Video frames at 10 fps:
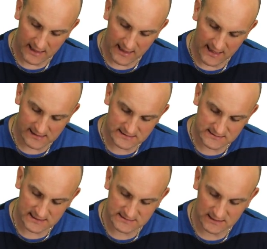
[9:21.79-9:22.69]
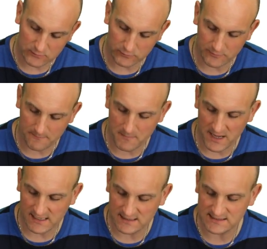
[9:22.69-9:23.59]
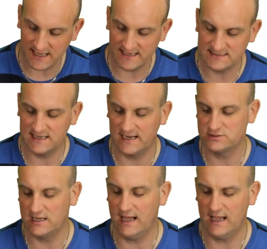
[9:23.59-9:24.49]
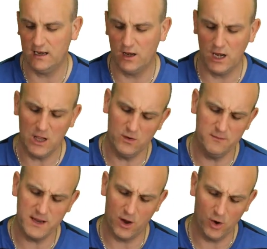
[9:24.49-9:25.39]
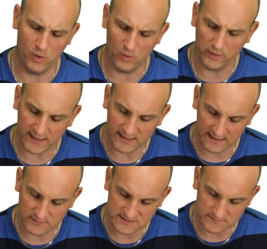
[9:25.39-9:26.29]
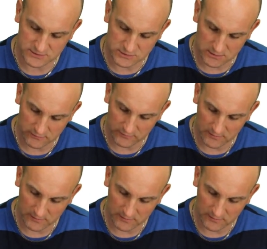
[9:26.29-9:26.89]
X is equal to -x dashed, and lo and behold, I can now substitute.